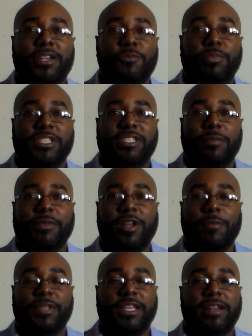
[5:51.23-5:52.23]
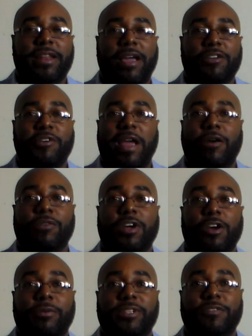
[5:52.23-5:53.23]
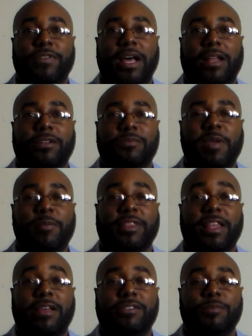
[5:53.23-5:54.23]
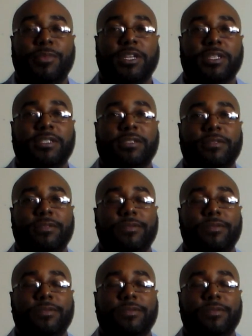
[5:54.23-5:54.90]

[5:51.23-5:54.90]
You put something up and then now you're out hundreds of dollars, maybe $1,000,